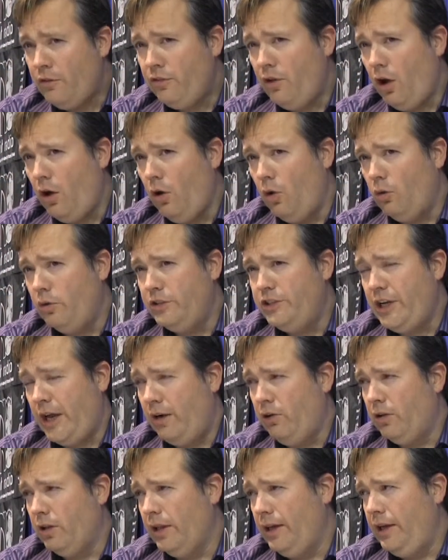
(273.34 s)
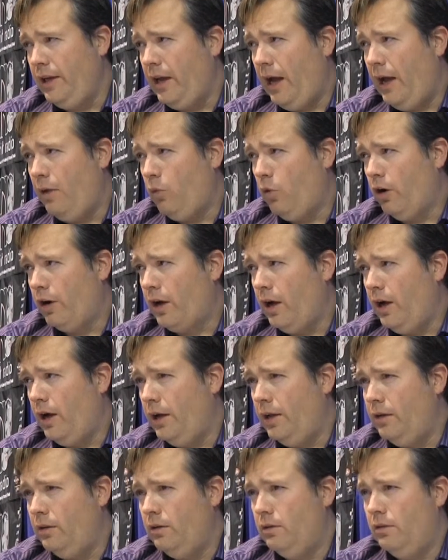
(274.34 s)
So generally, I work
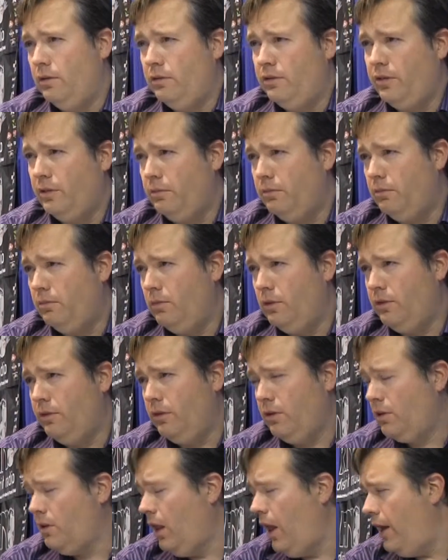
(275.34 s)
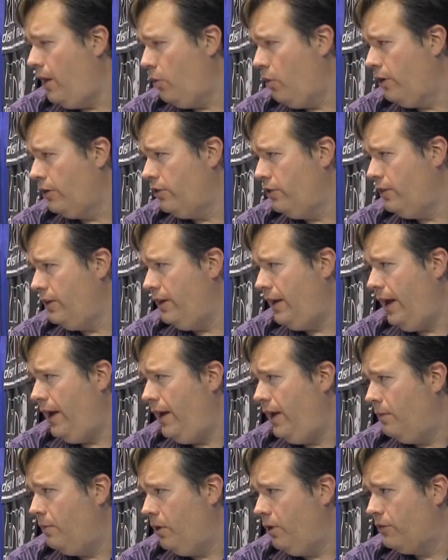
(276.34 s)
on some client work during the
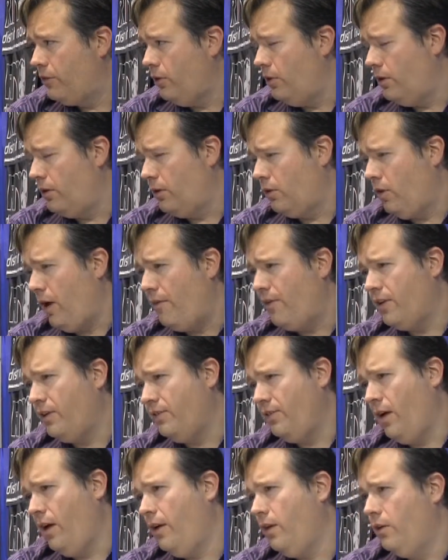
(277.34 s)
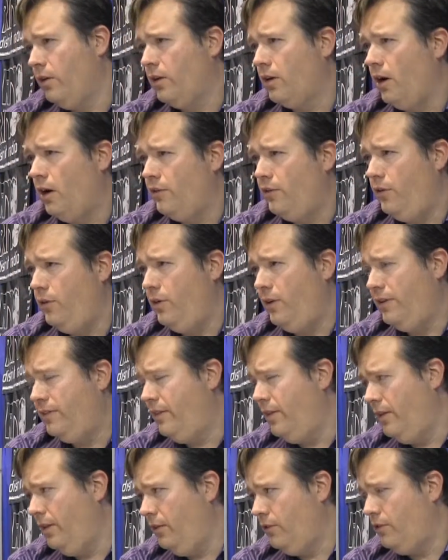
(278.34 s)
day. I'm also a graphic designer,
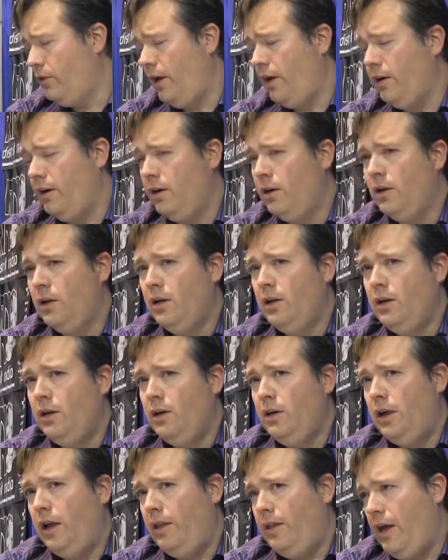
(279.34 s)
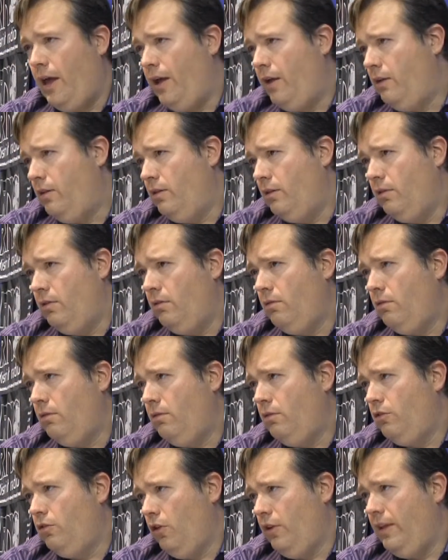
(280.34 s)
cartoonist, and illustrator. And then
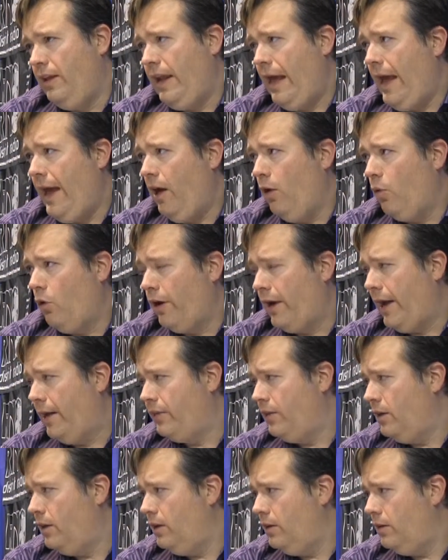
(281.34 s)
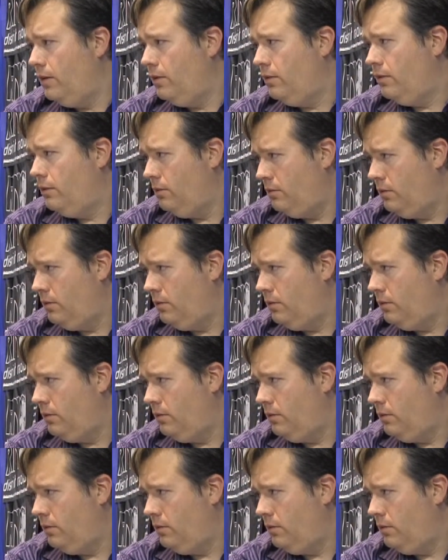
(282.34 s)
during the day, I'll work out the